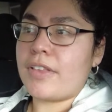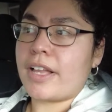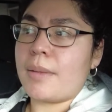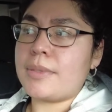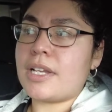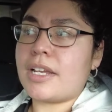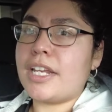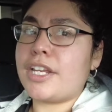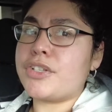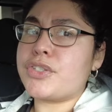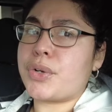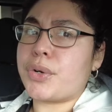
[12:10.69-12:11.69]
Like, I'm talking
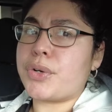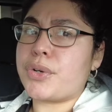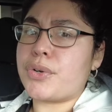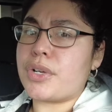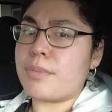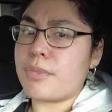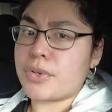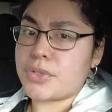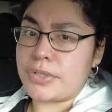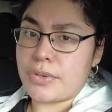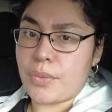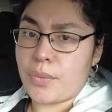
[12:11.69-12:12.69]
internal
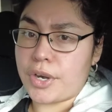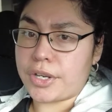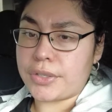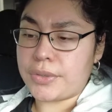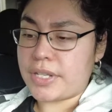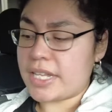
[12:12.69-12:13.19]
emotional work, dude.